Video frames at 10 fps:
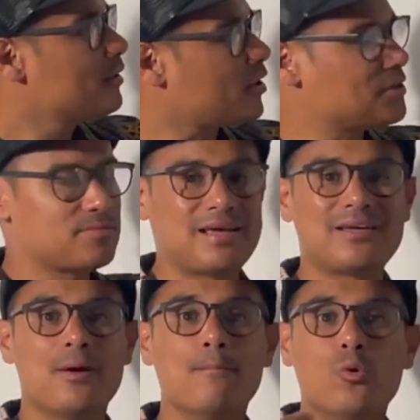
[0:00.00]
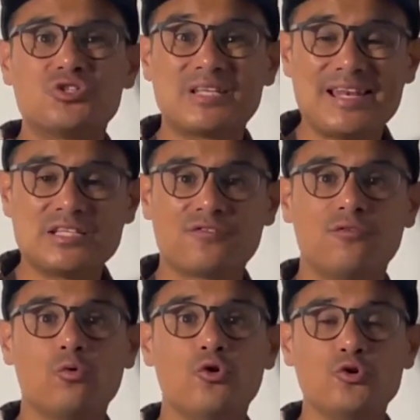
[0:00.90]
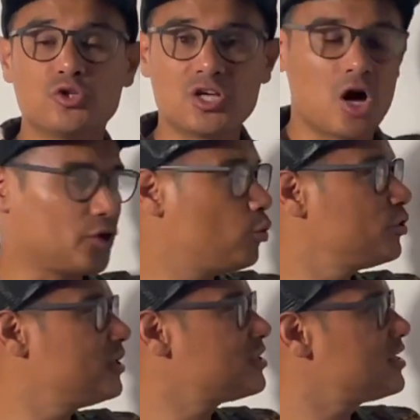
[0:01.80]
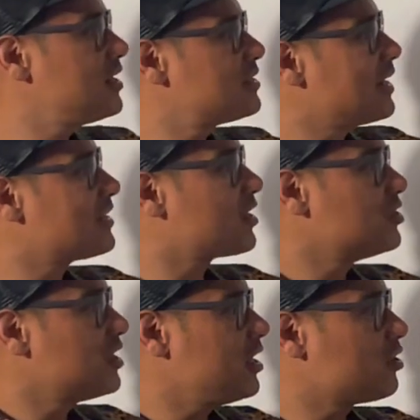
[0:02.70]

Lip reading: going to make more sense for who your target audience is, and that's going to